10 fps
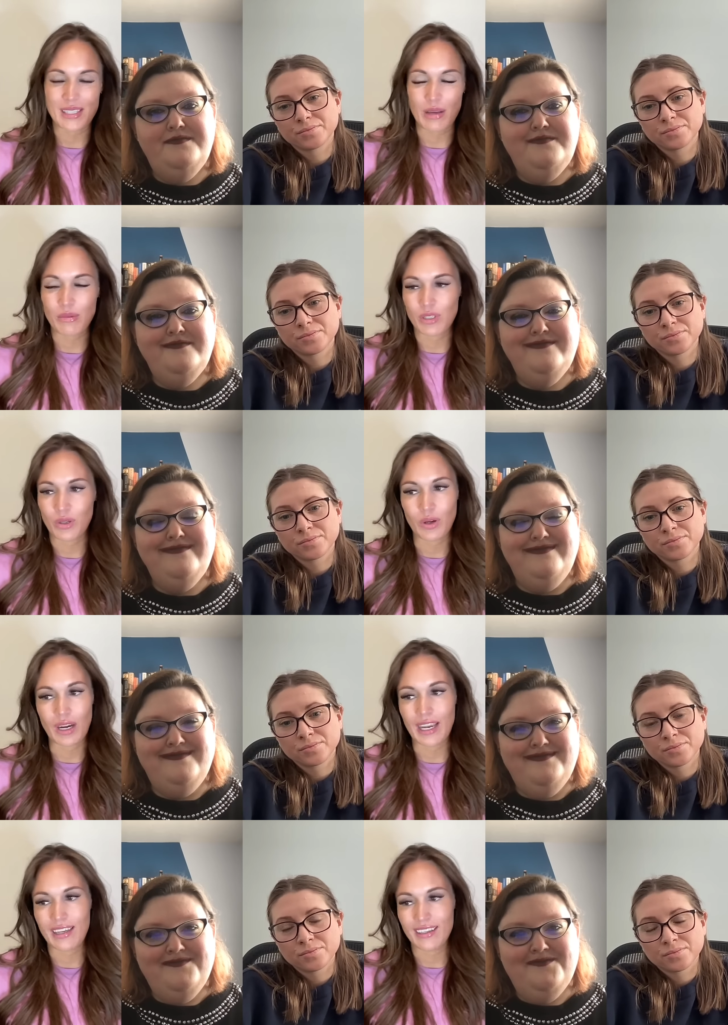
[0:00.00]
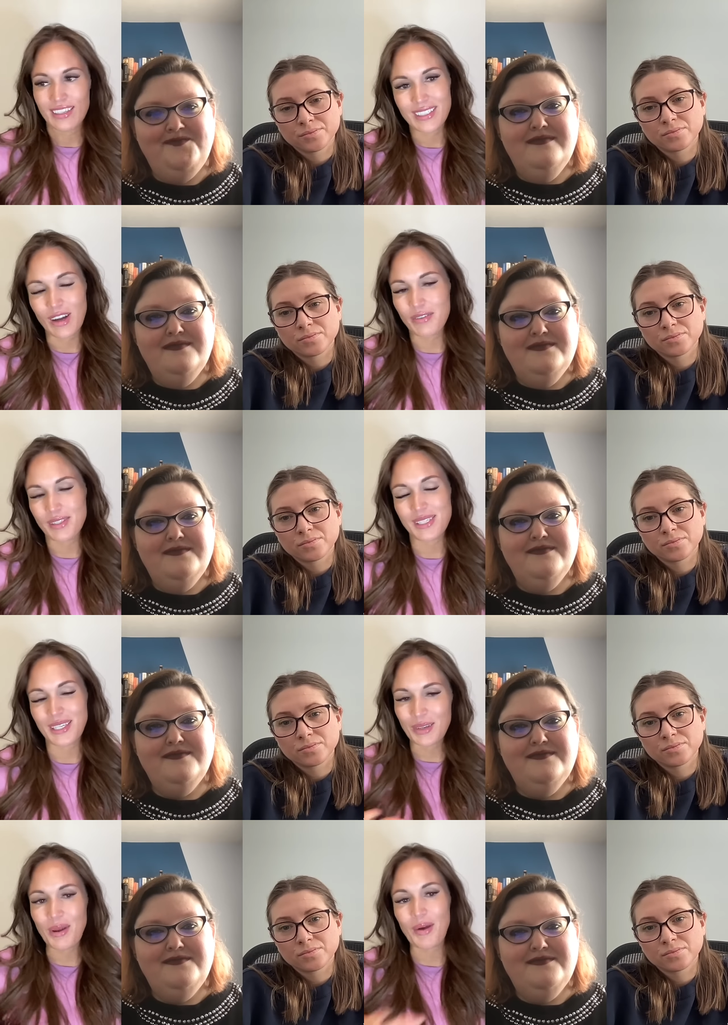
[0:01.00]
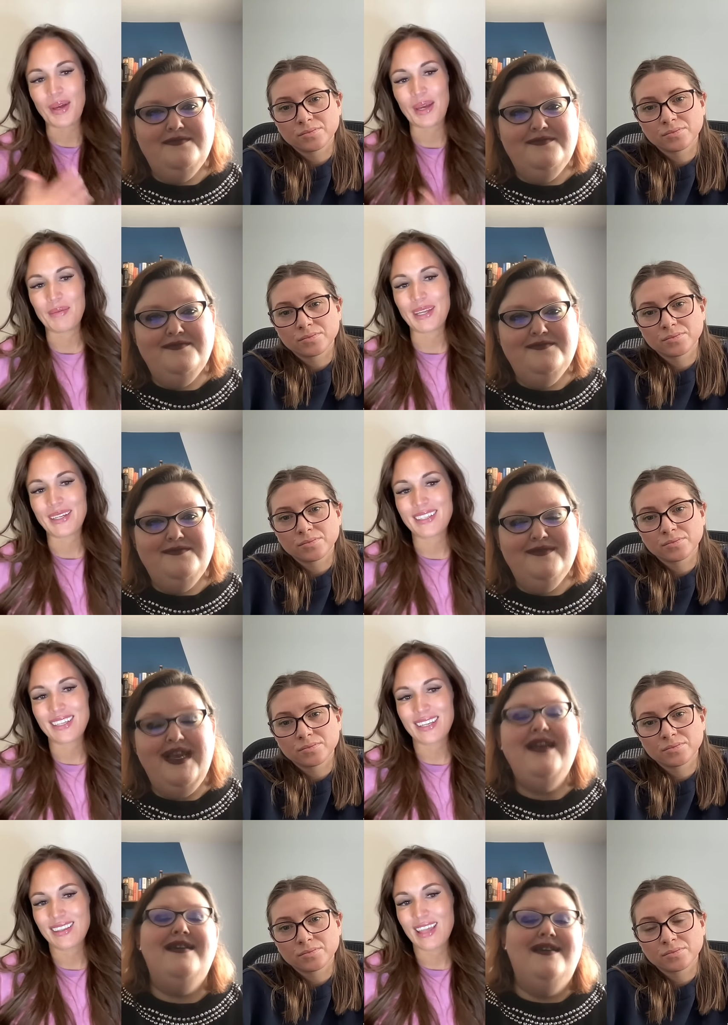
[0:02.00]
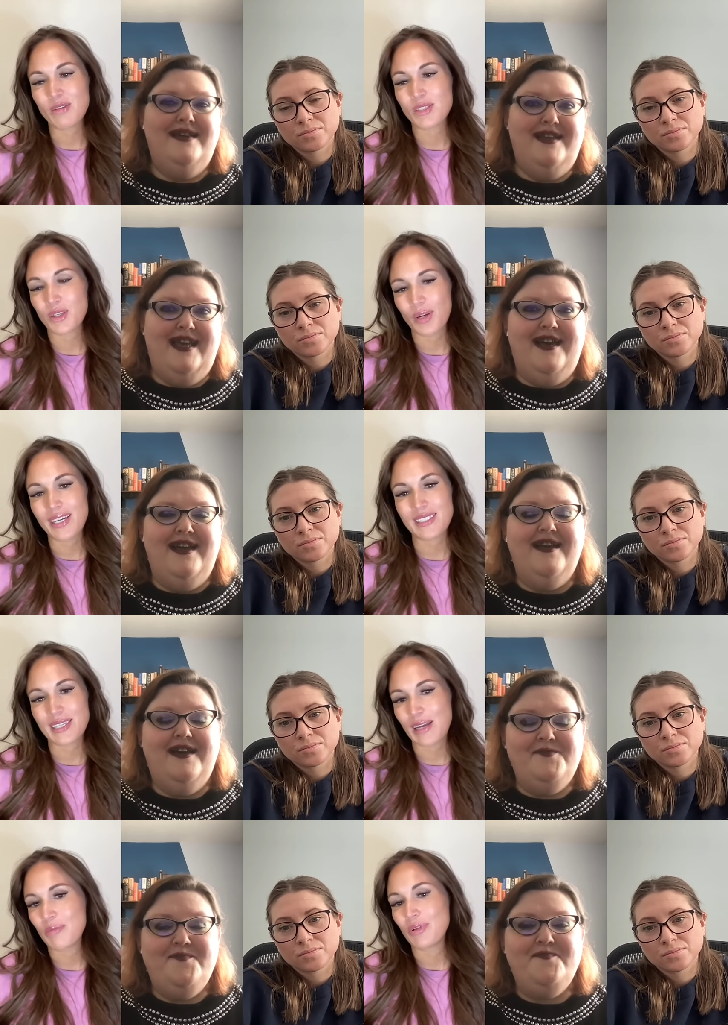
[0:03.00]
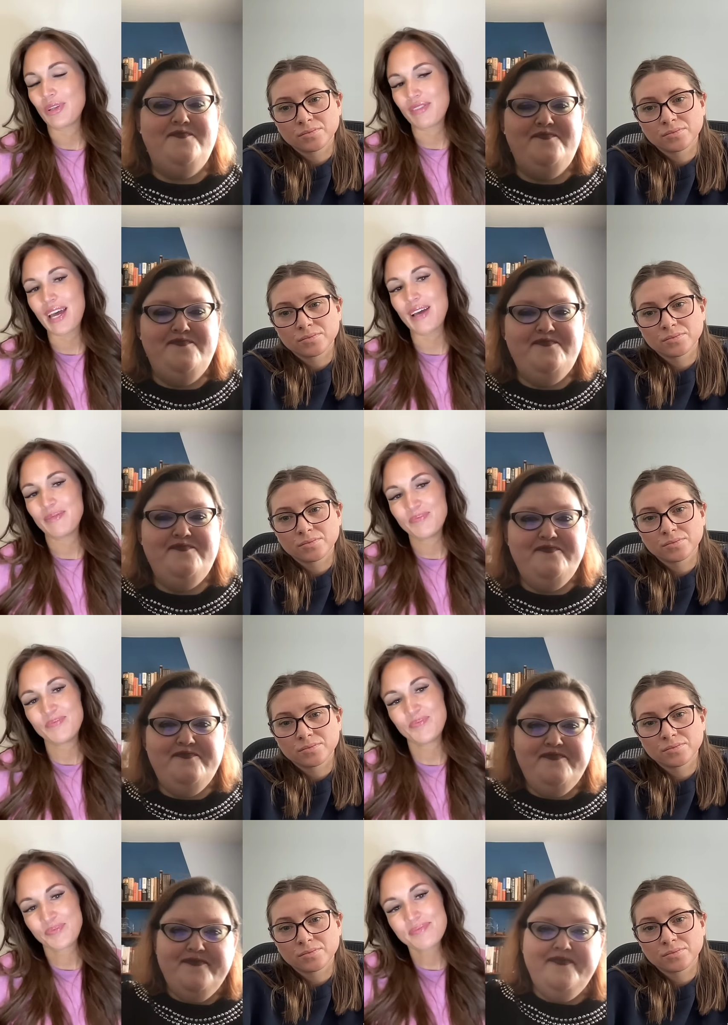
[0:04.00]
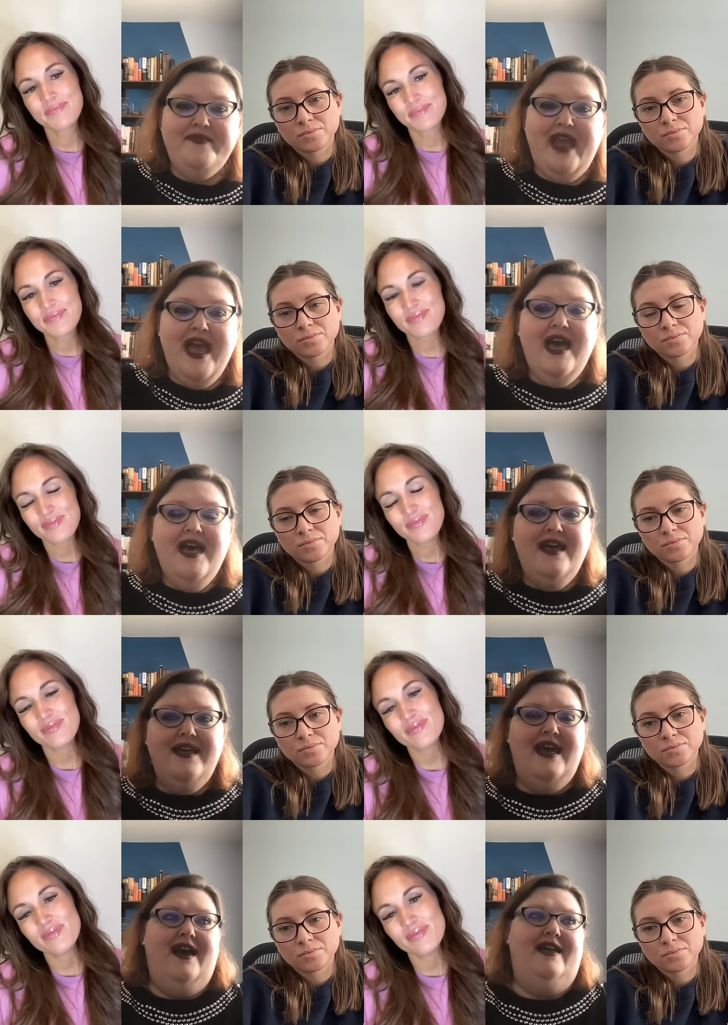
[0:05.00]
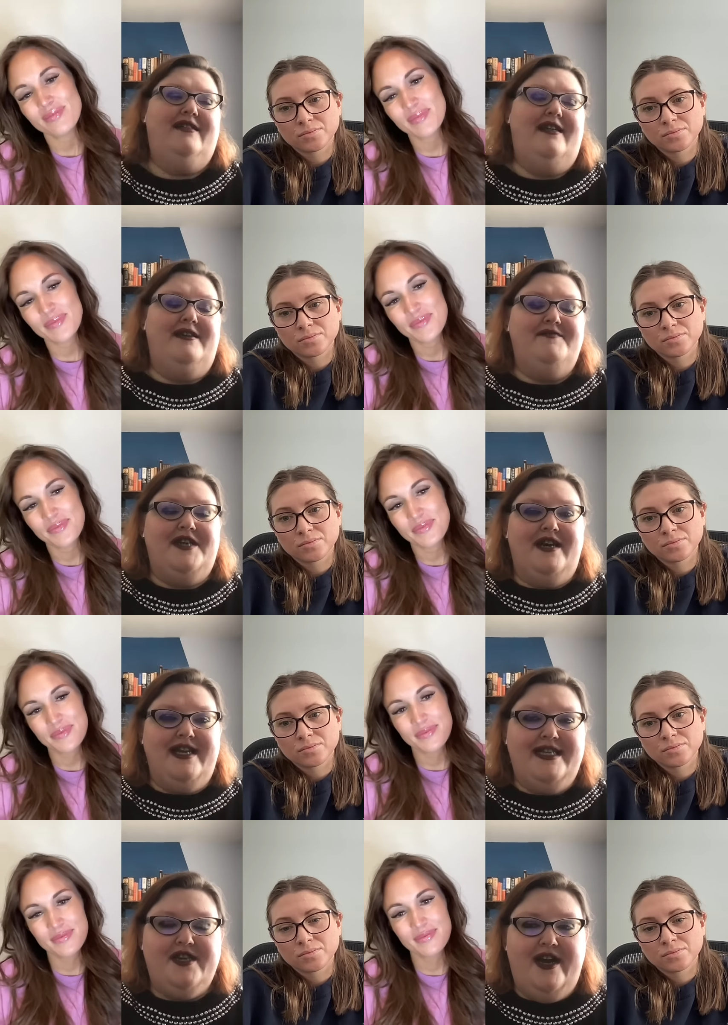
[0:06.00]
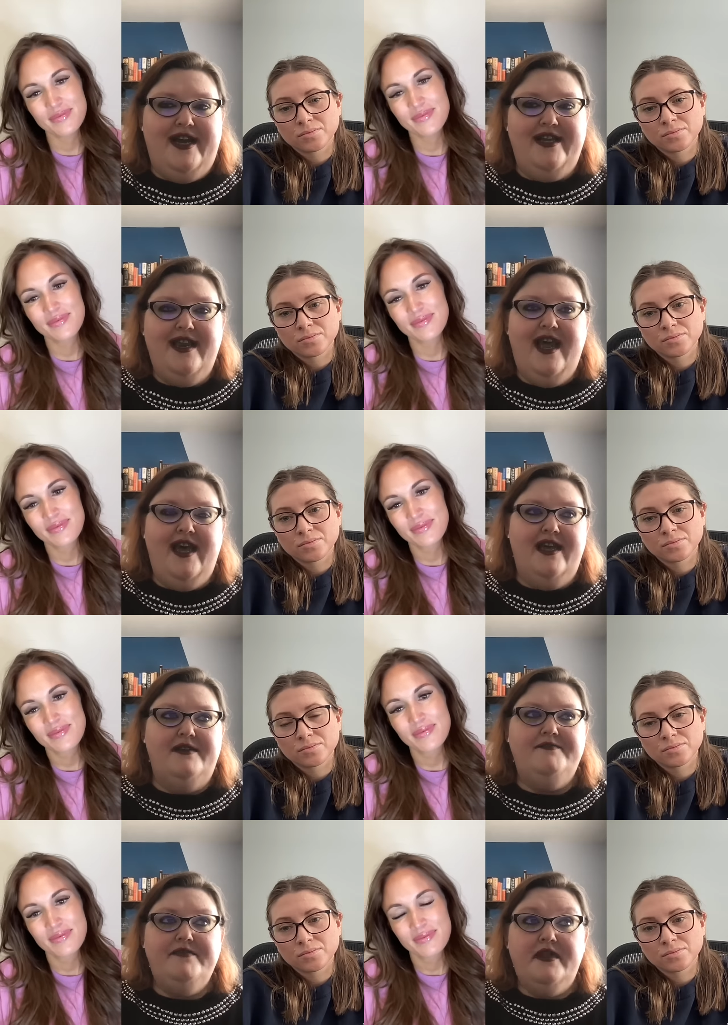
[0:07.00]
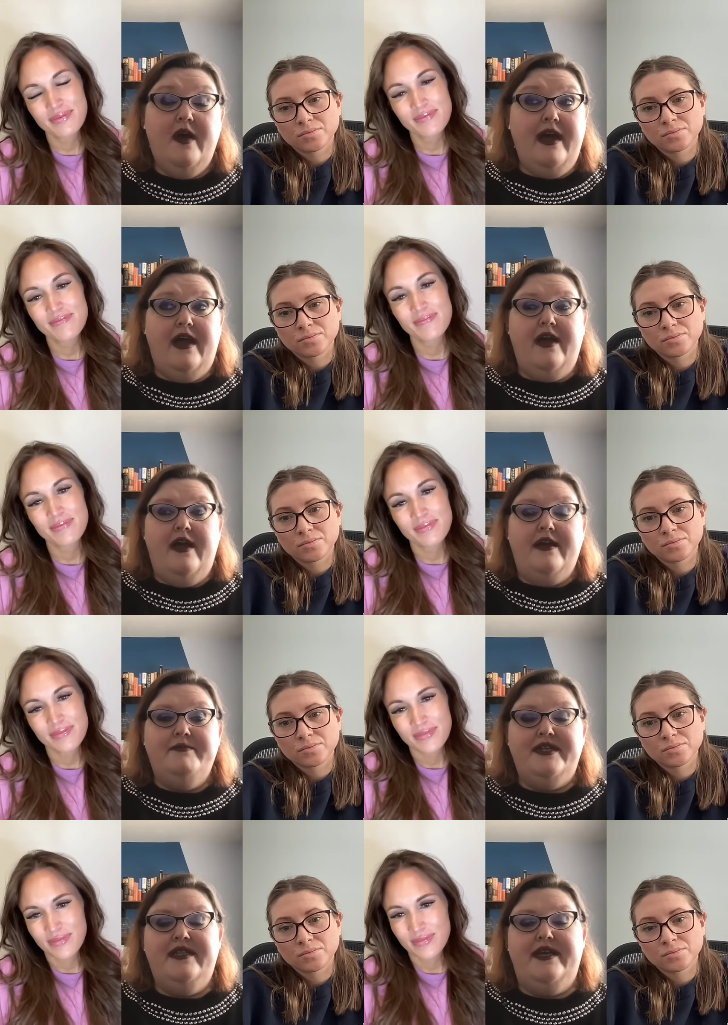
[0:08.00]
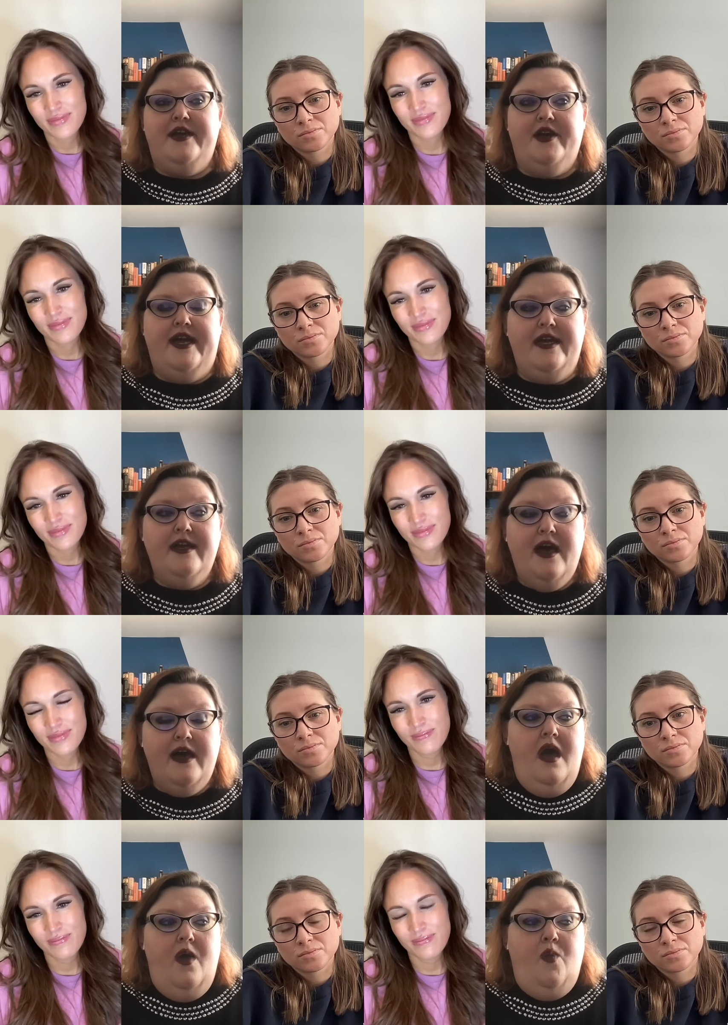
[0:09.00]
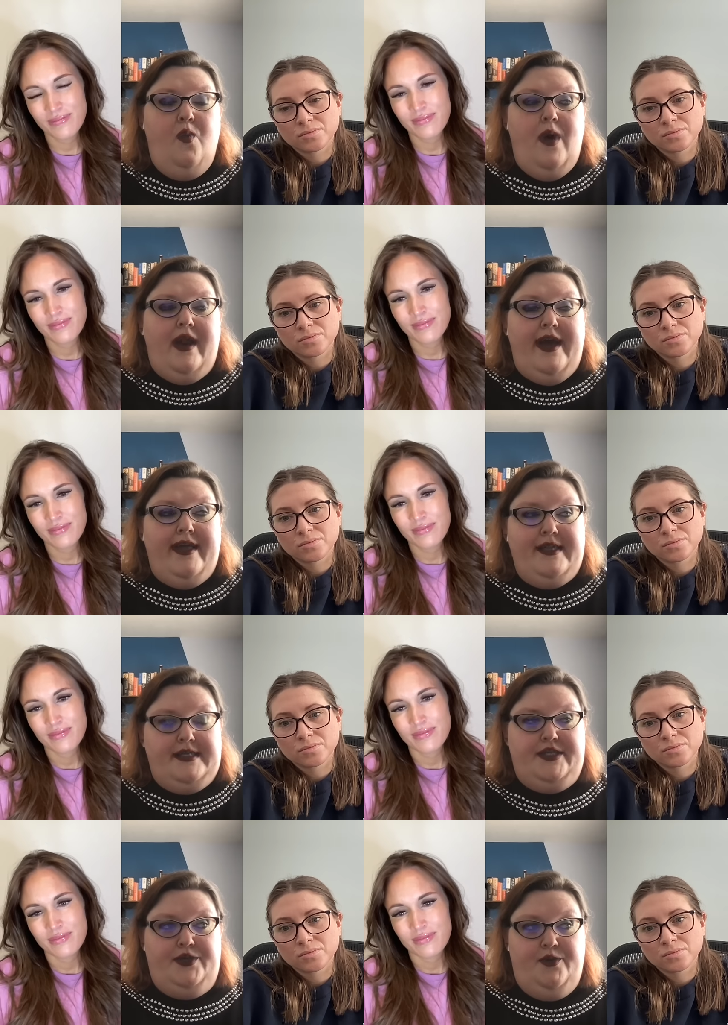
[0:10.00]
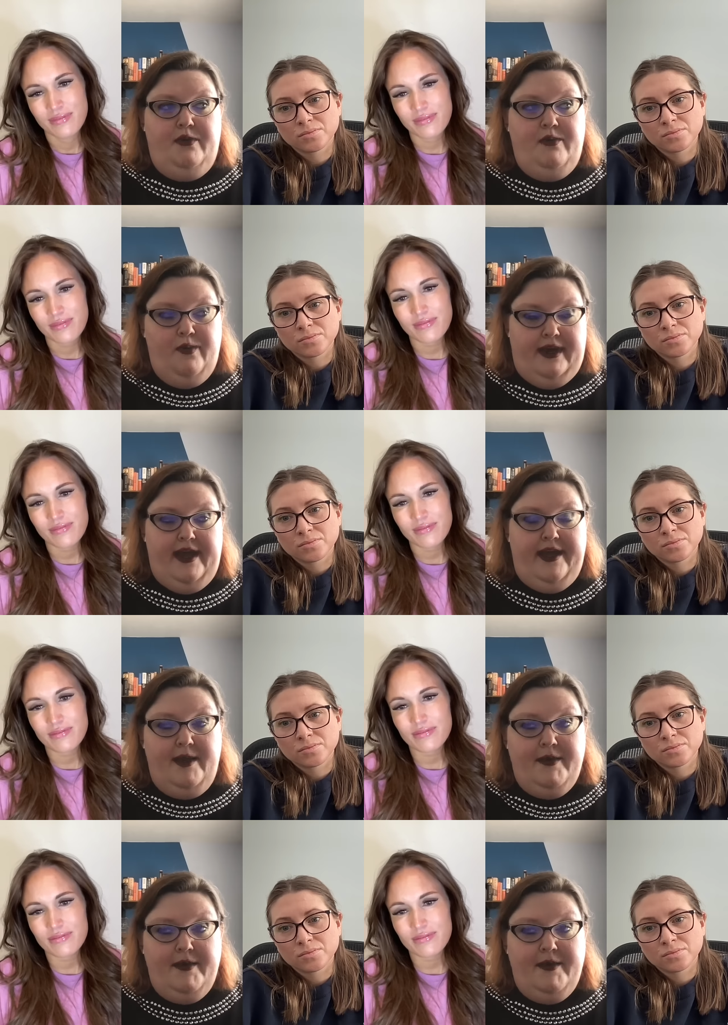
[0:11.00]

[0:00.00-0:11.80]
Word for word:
Speaker 1: that was a great obviously you know him and that was a great yeah. example of that
Speaker 2: yeah I, I, love don he's great and no I, I completely agree what i do when i